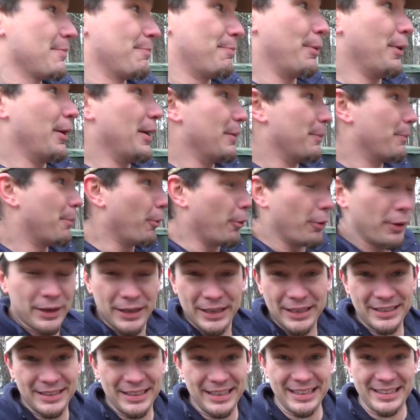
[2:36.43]
but
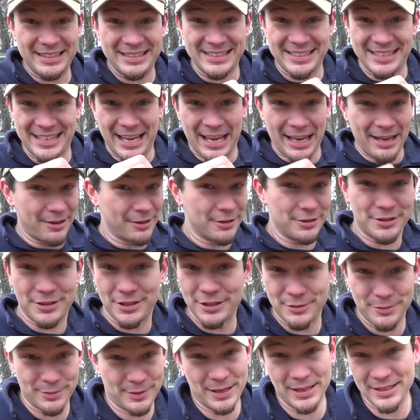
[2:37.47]
boy, it scatters
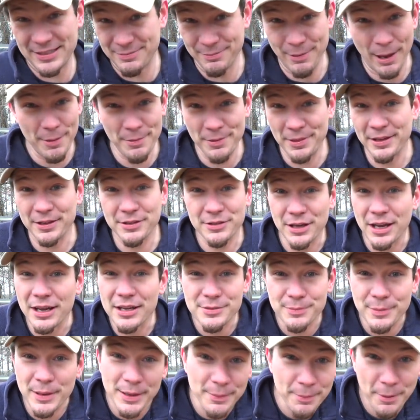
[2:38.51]
just because maybe there's not
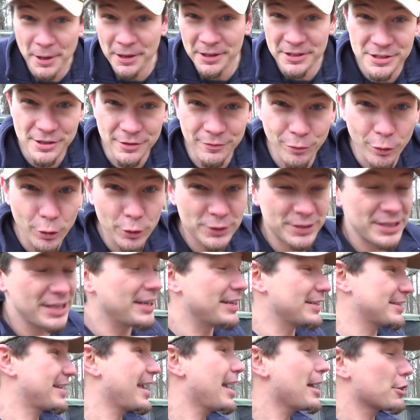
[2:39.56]
as many pellets in
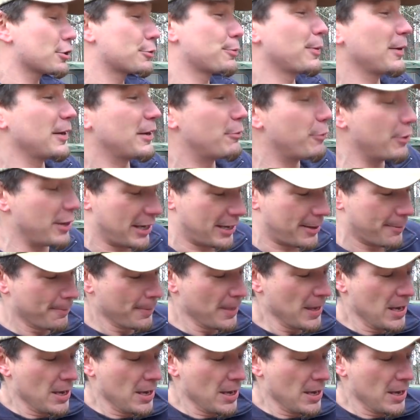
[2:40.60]
410, it scatters pretty quick.